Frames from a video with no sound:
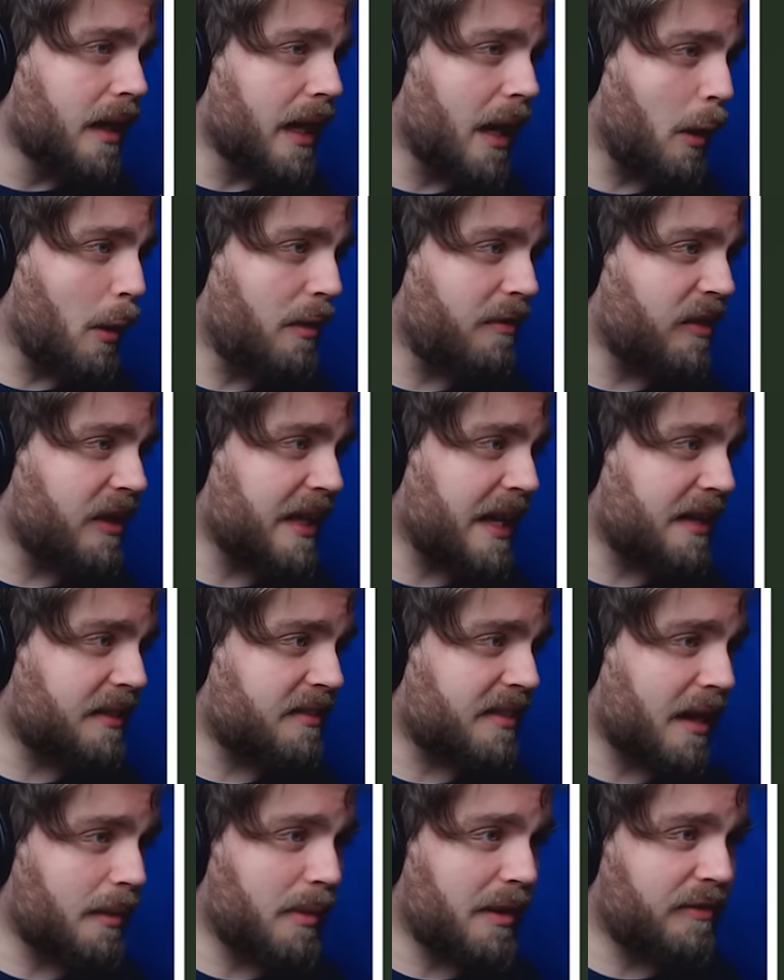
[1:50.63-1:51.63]
However,
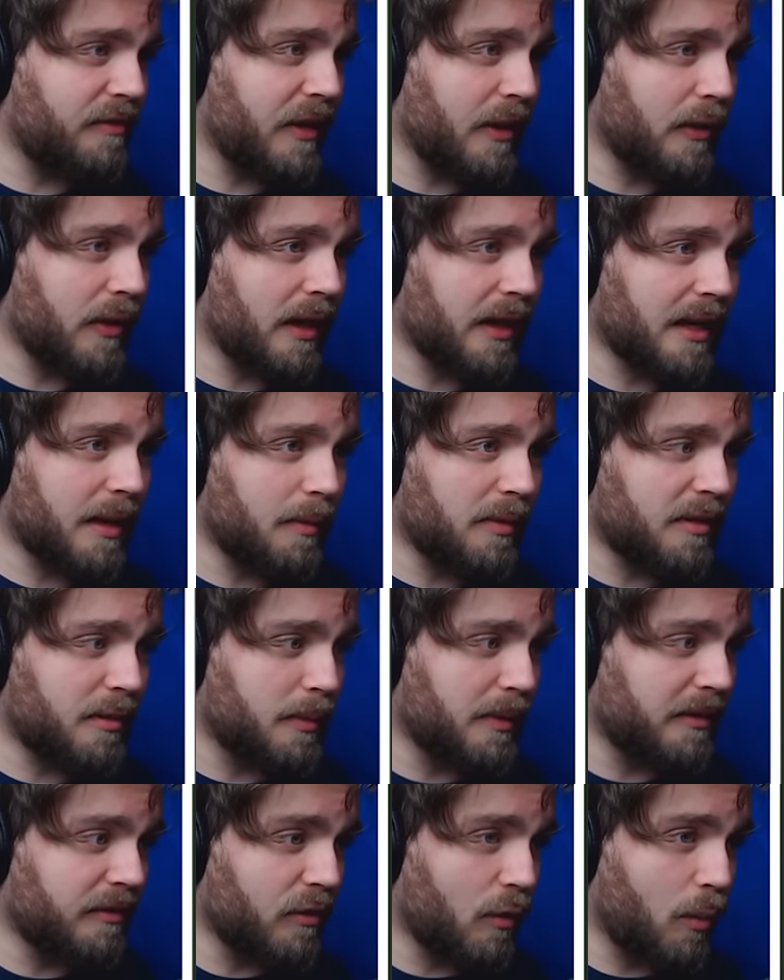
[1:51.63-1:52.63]
last time I felt like it was a
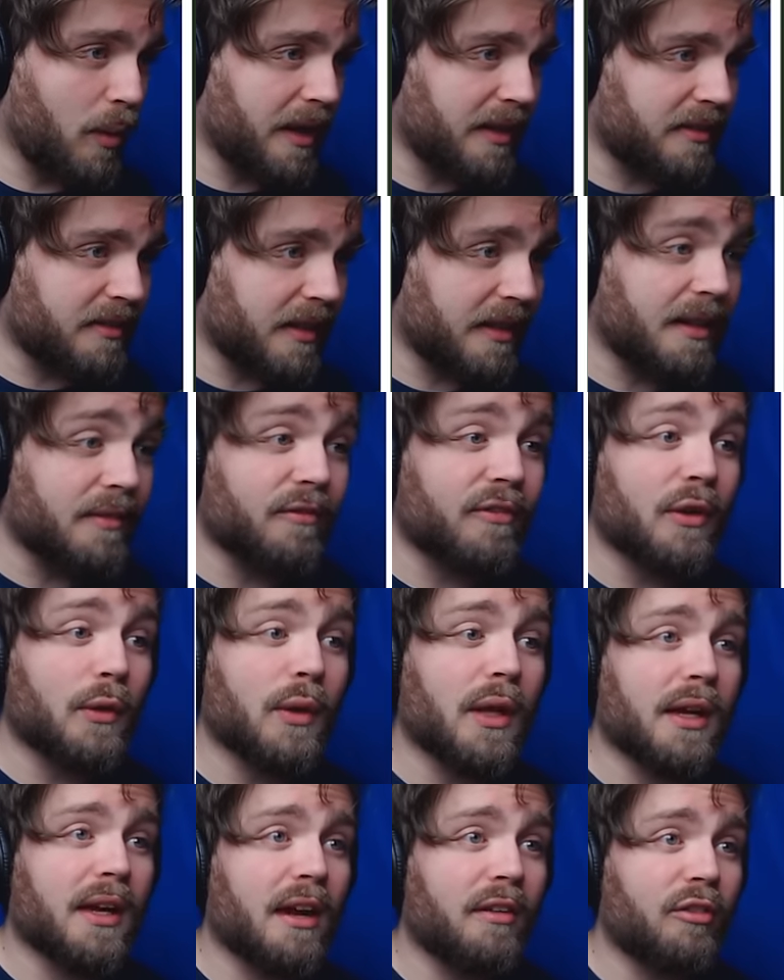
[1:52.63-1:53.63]
bit of a waste. I didn't feel
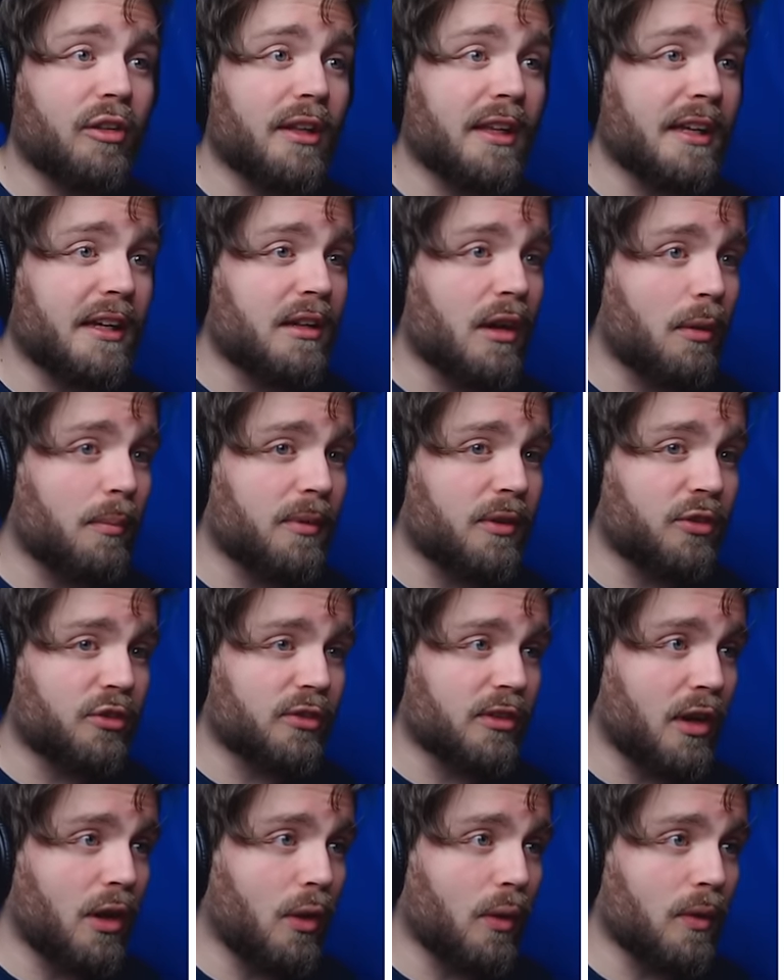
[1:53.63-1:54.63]
like I really
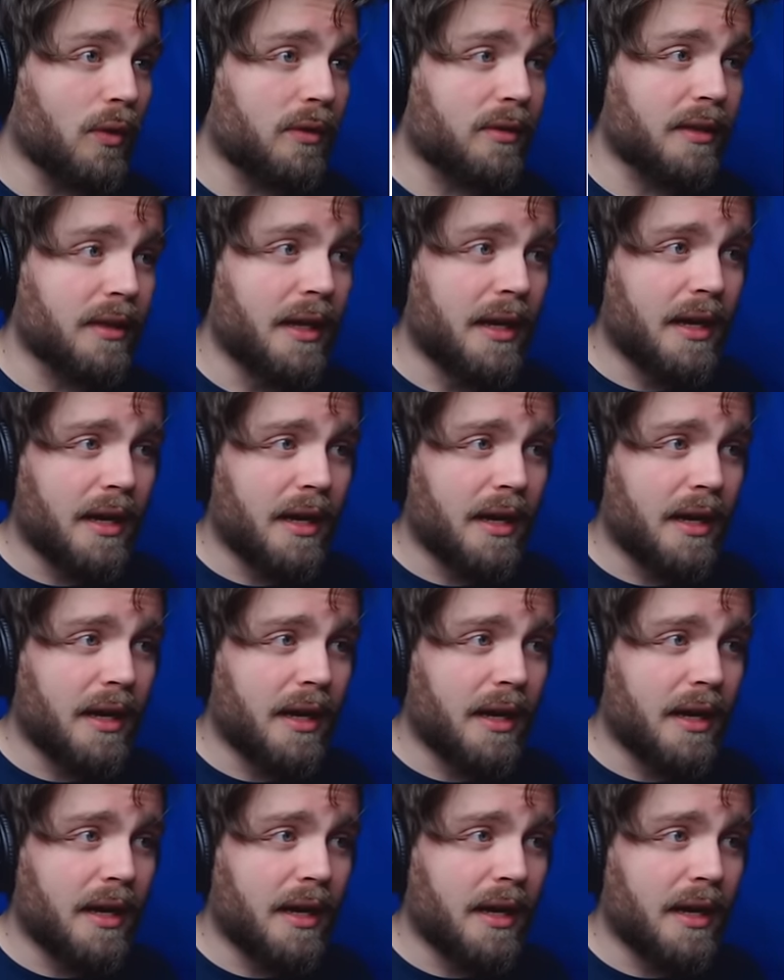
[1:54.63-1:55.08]
accomplished a whole lot.